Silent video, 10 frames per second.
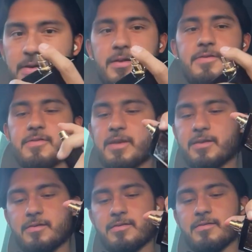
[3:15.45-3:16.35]
It's like,
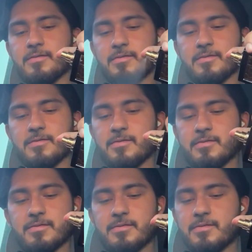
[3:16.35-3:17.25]

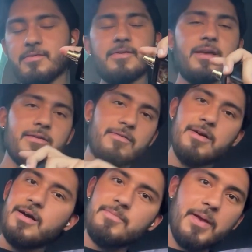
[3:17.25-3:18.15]
let's layer
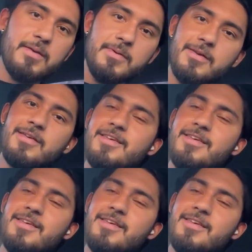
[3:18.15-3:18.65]
up, baby.